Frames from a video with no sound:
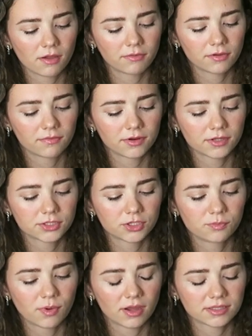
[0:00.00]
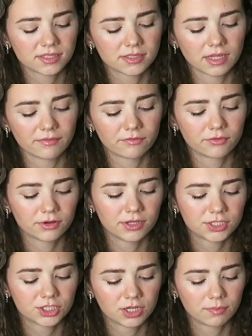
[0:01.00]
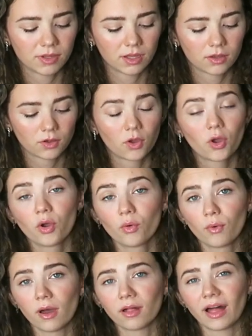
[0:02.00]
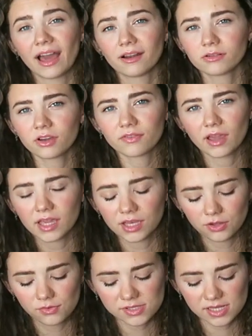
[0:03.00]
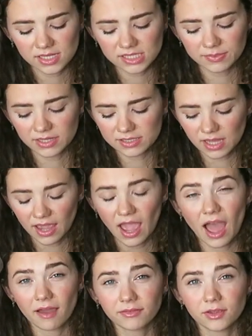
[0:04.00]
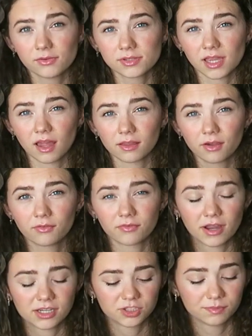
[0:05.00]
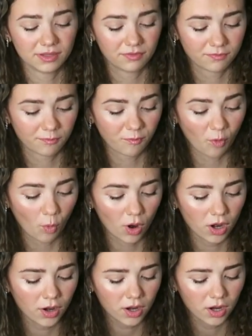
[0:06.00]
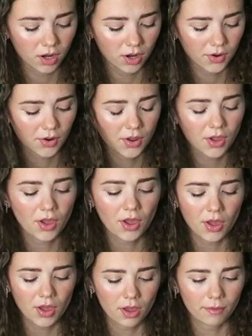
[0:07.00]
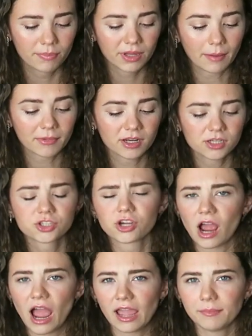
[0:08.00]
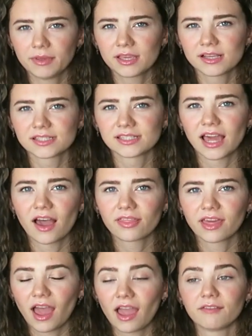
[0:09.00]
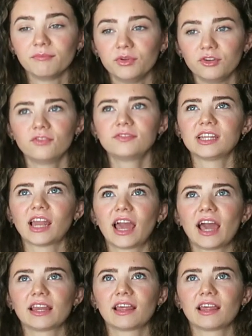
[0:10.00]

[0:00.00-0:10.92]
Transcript: off your first 2 boxes and free shipping. Well, I don't know if I can use this because I have used HelloFresh before, but I'm gonna try because now that I have moved and I